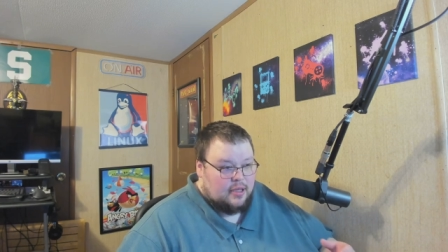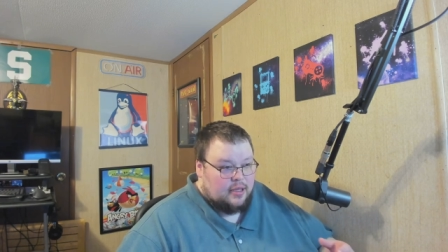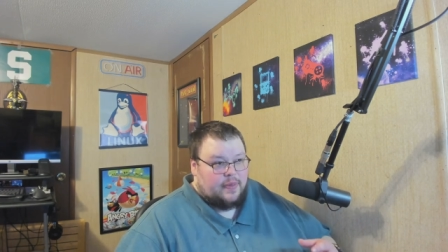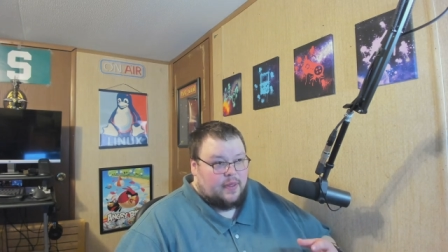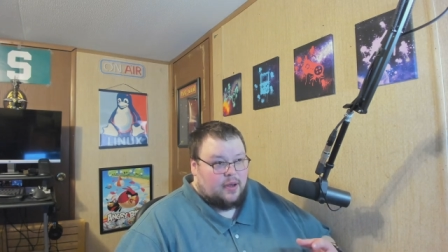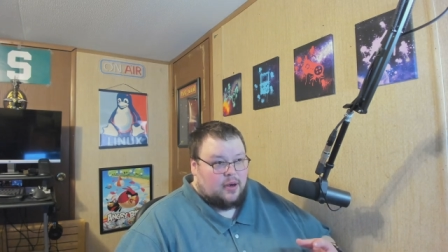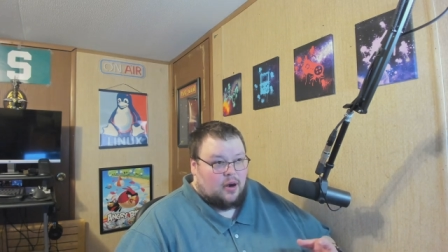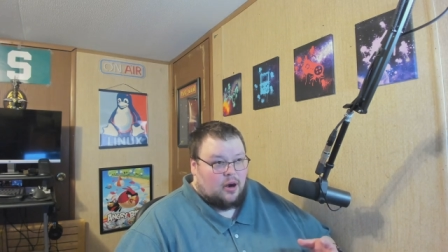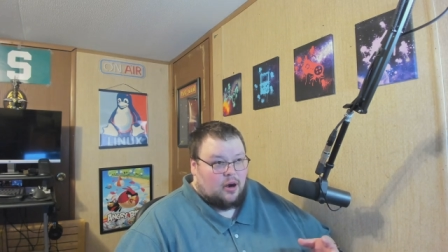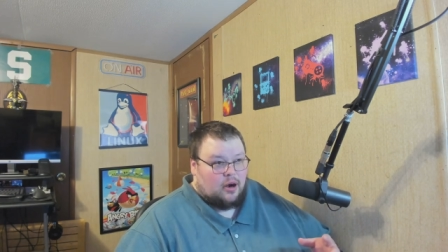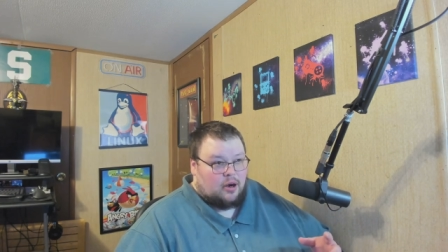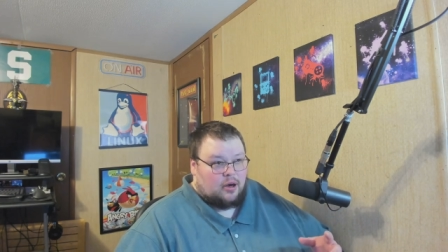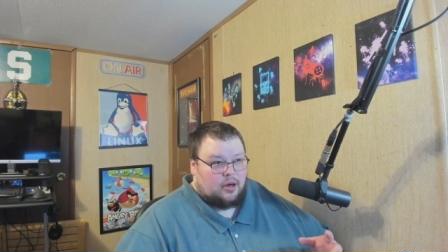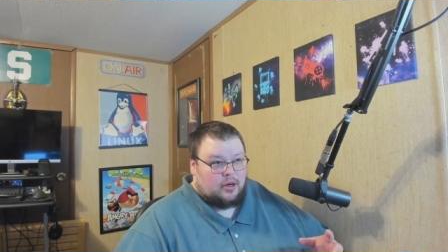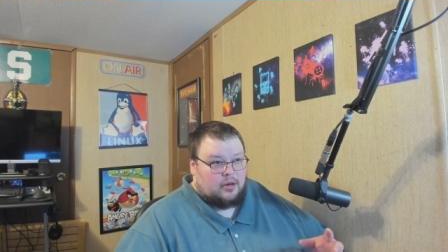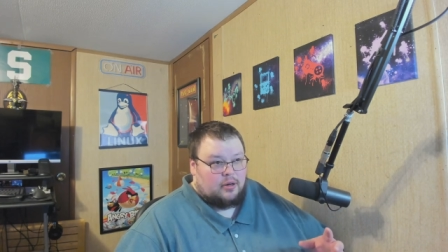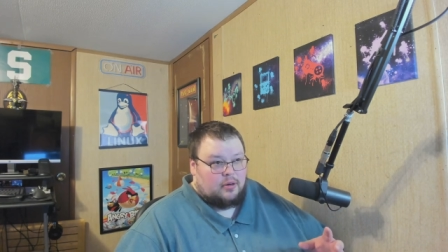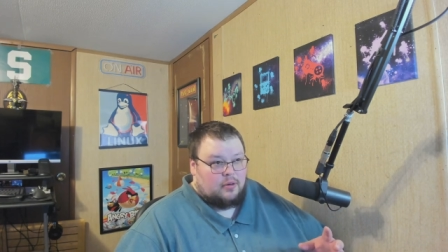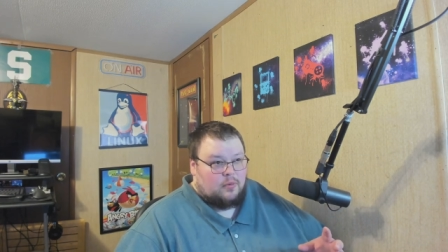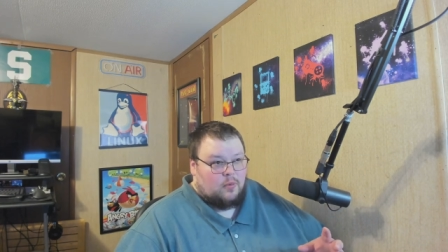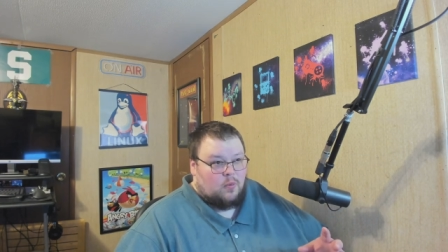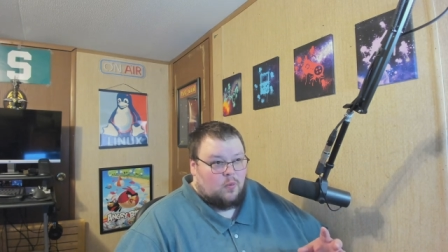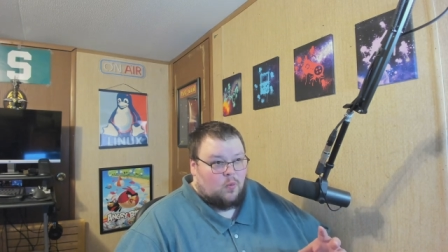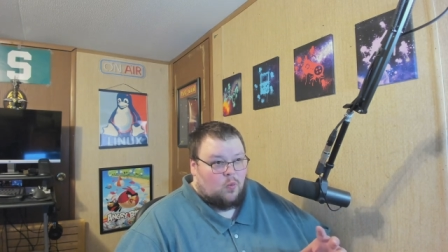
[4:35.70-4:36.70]
There
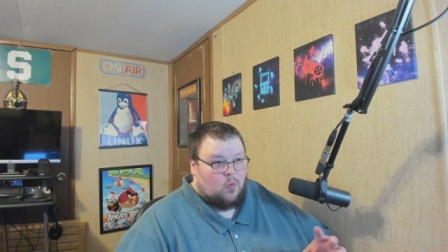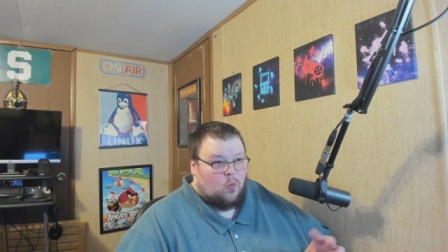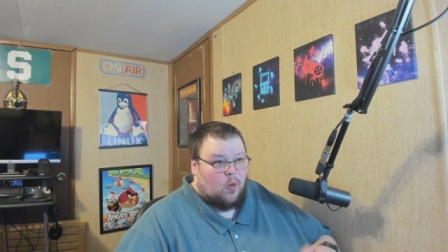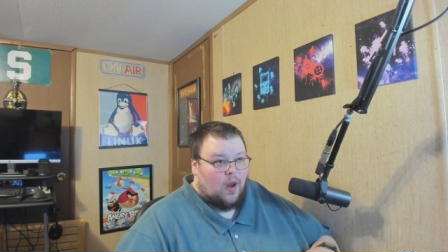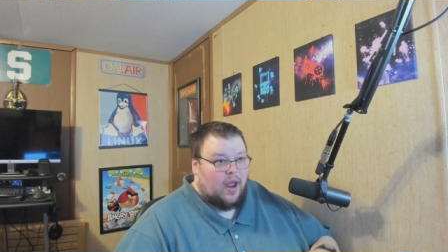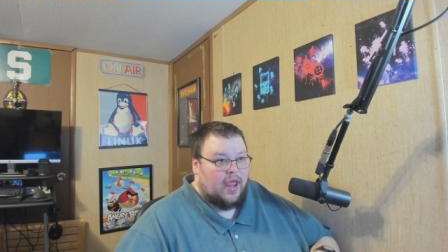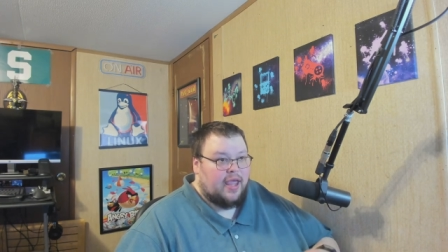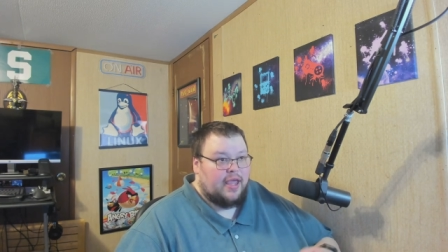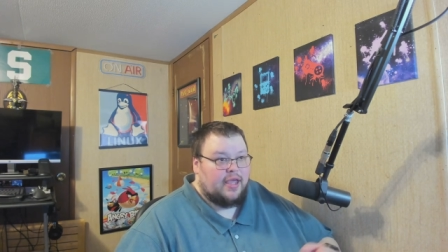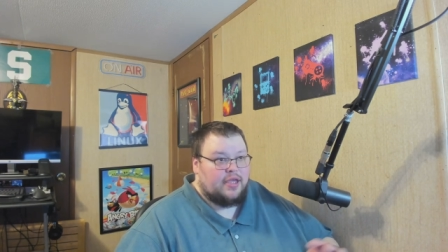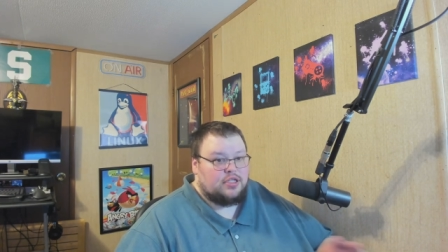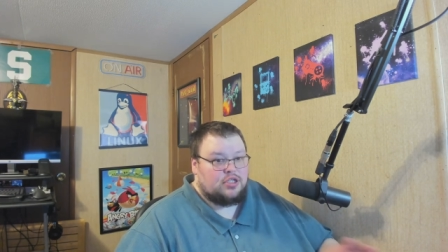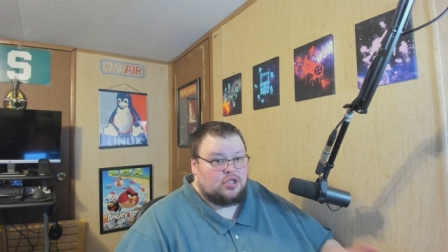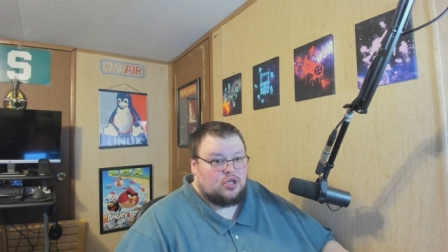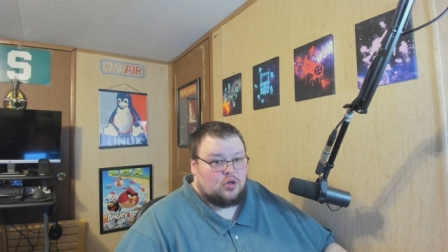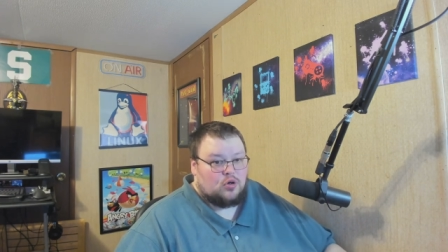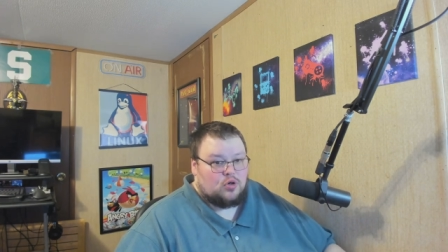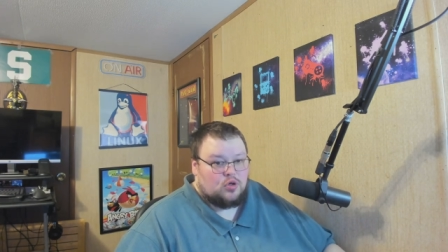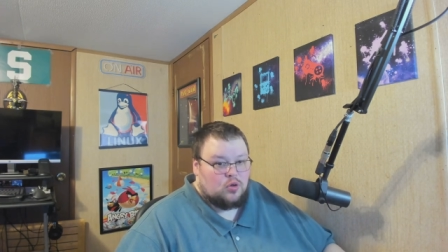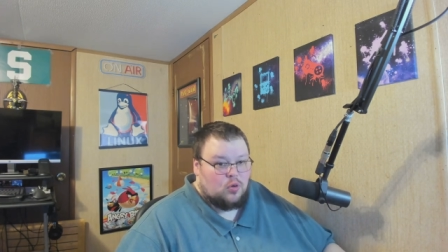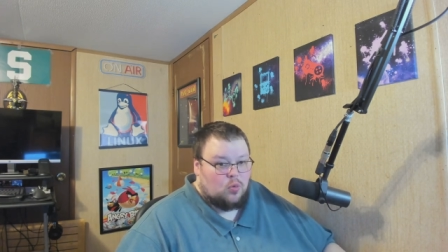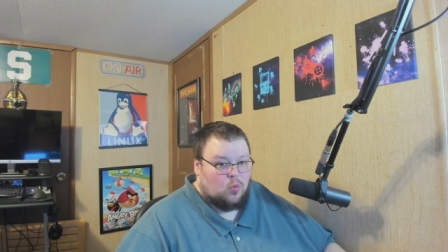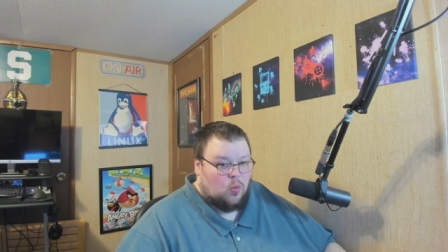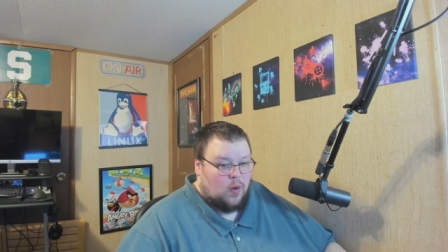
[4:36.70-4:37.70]
are way
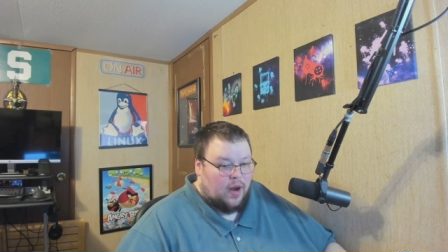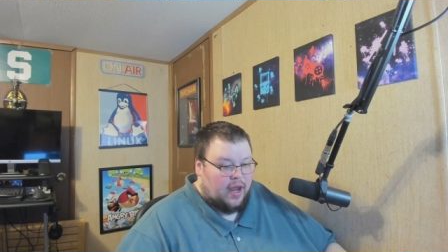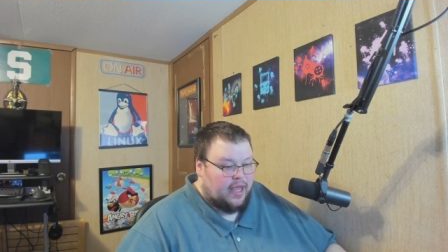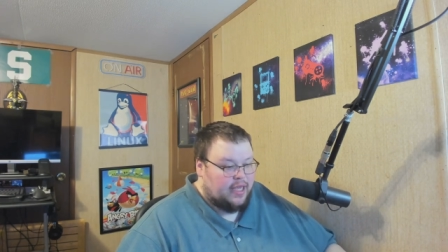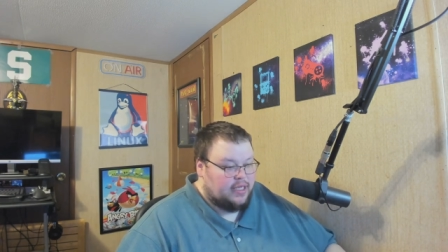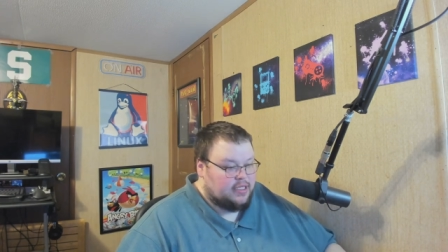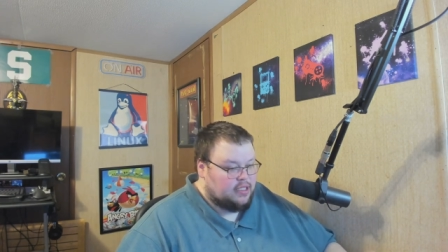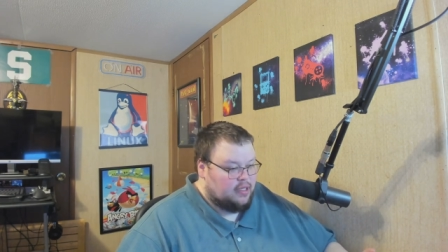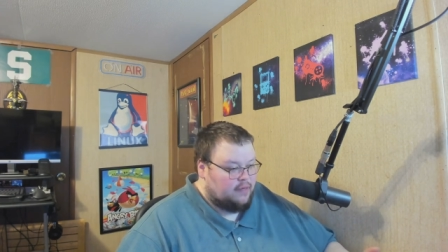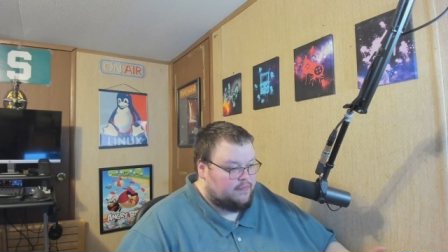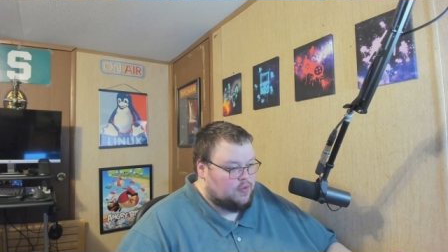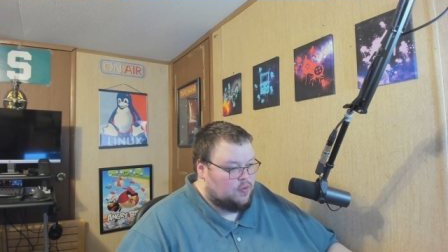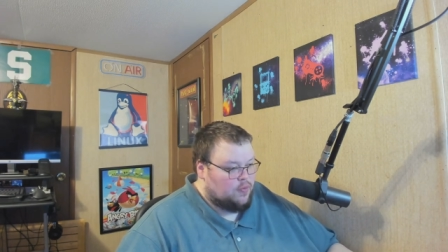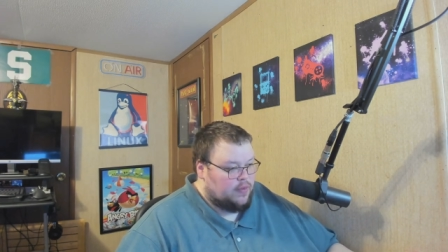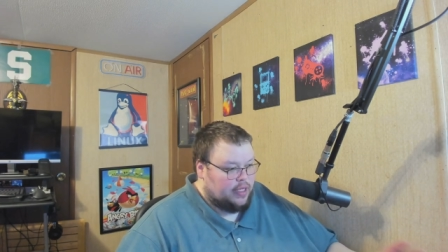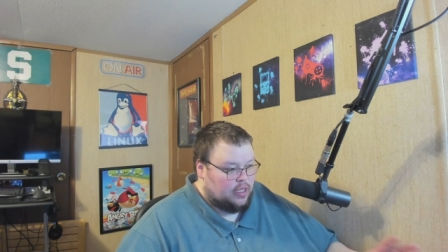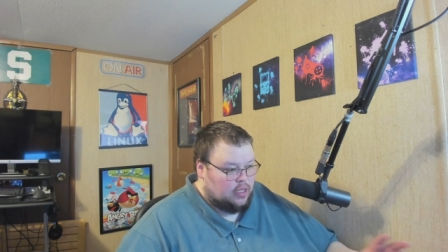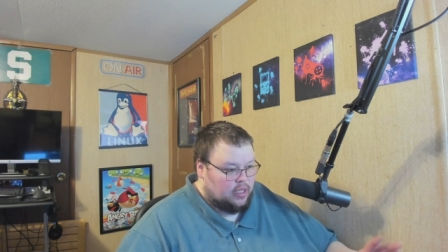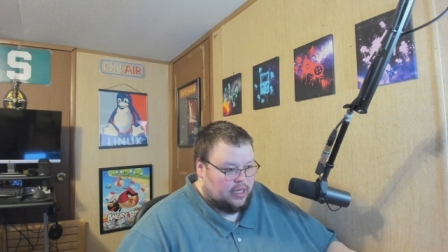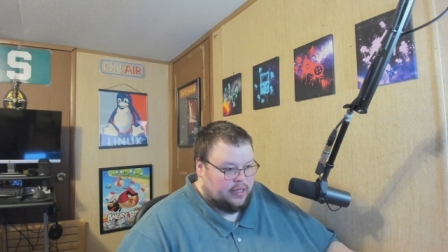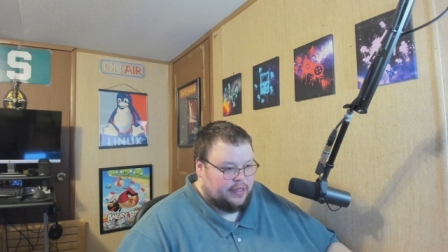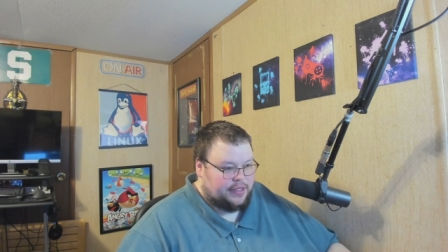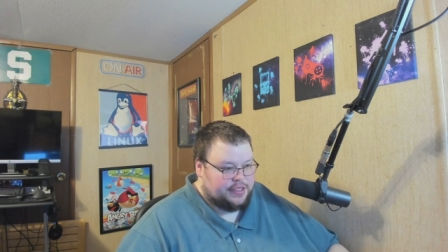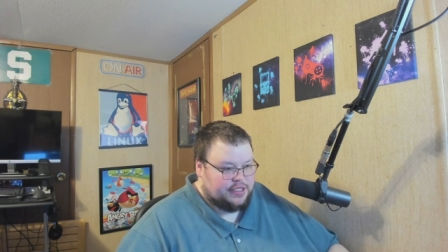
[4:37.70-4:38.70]
easier ways of doing
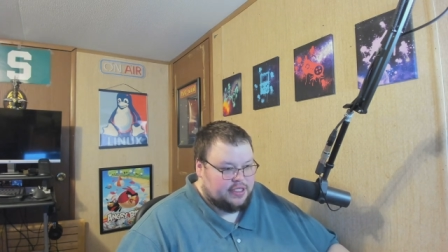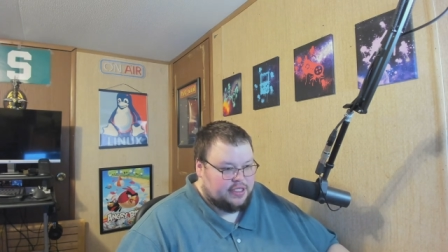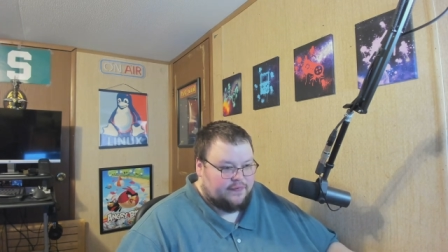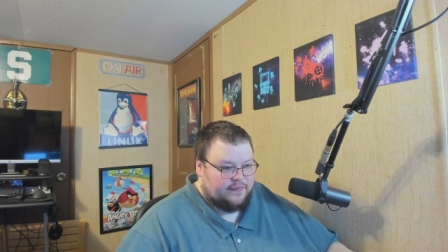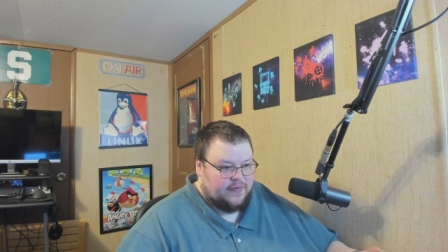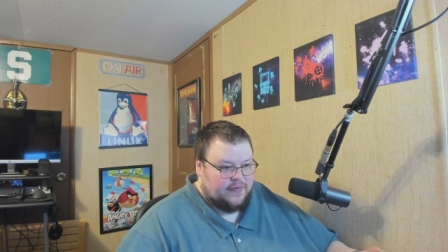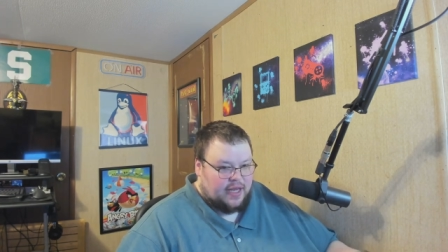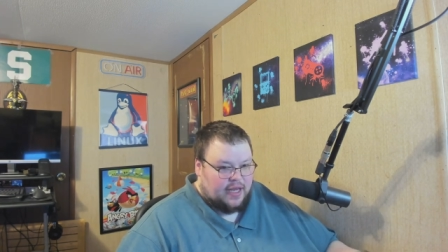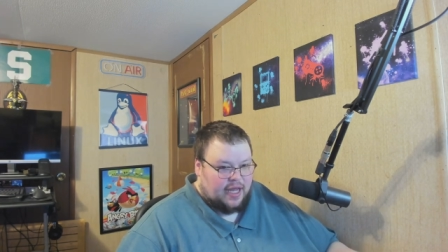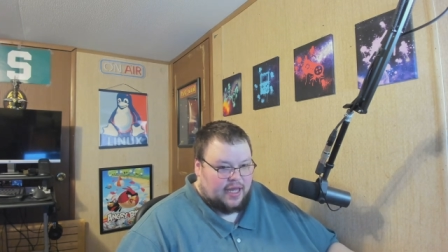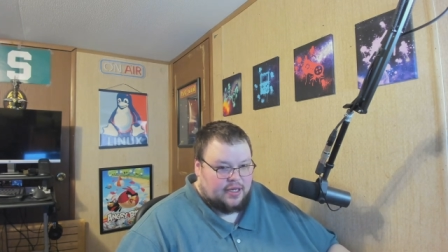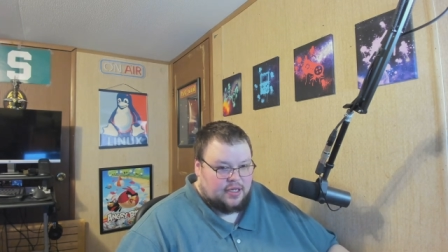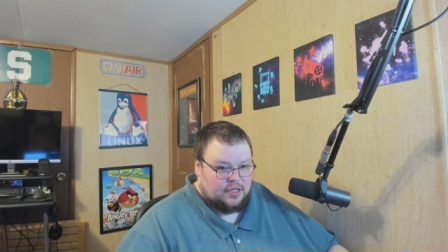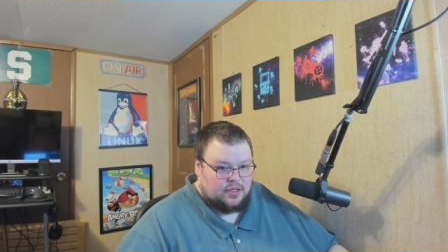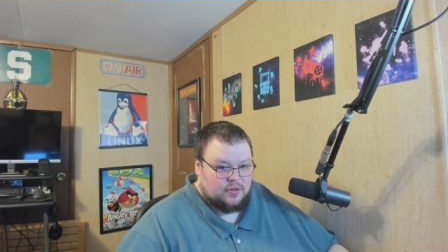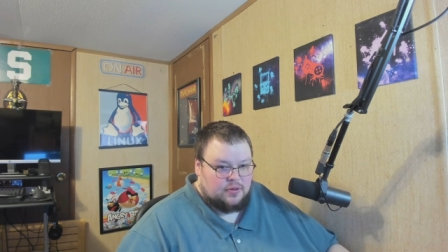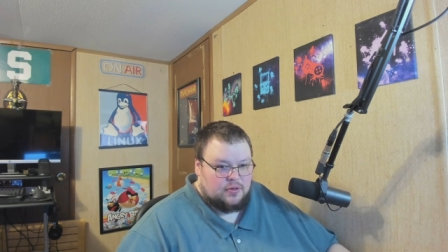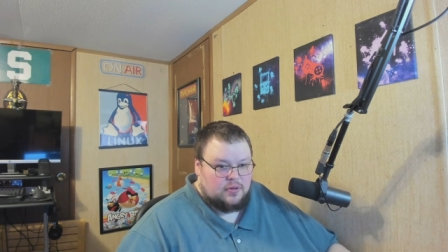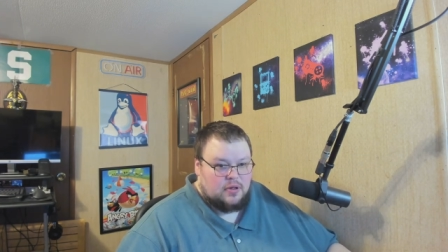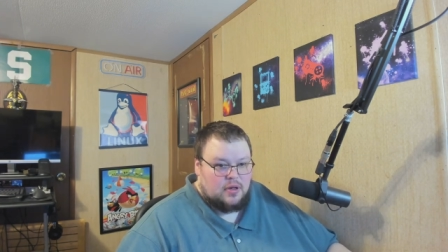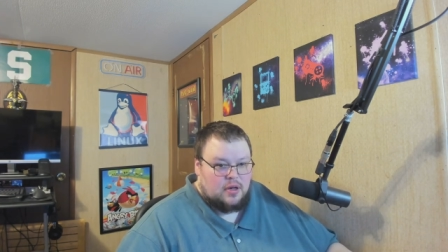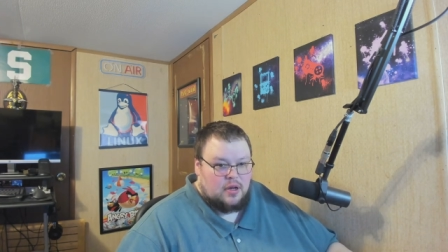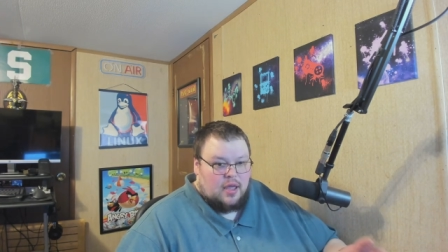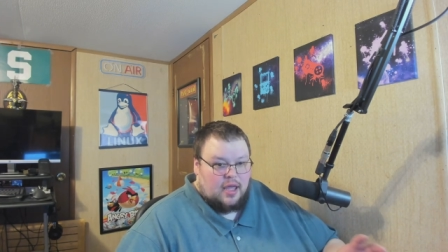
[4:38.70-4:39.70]
a lot of the stuff that I
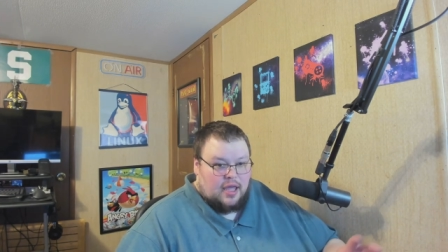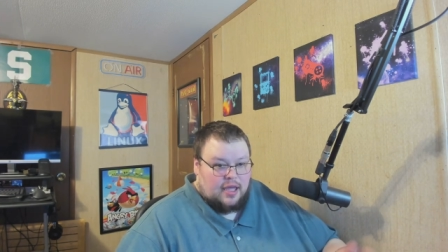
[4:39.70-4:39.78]
do